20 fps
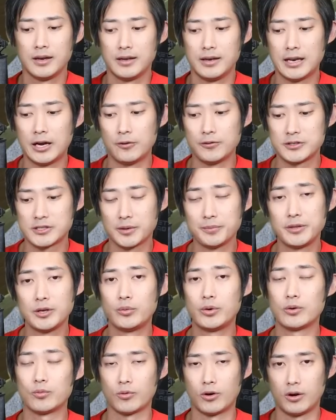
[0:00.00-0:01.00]
Now if something
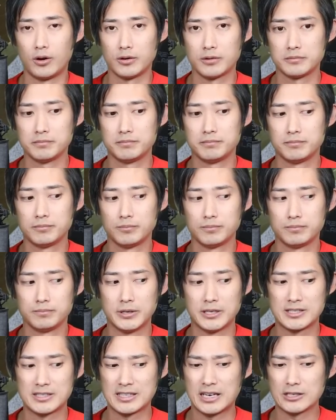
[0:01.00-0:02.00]
went wrong,
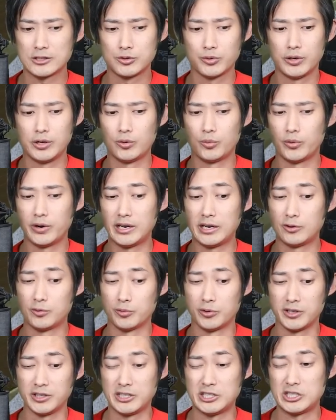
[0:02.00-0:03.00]
it's not doing what it
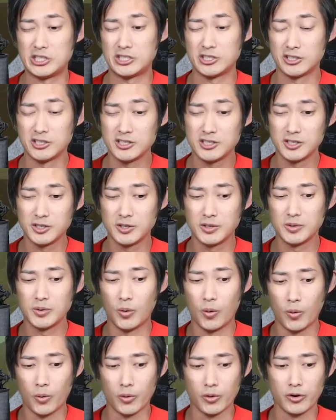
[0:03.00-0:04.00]
really should do,
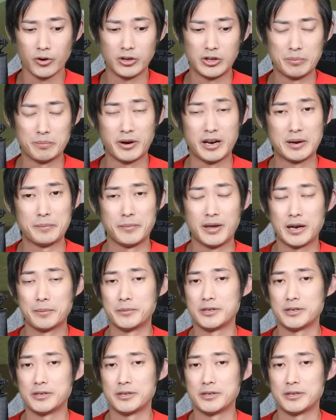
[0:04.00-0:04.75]
or you might have made a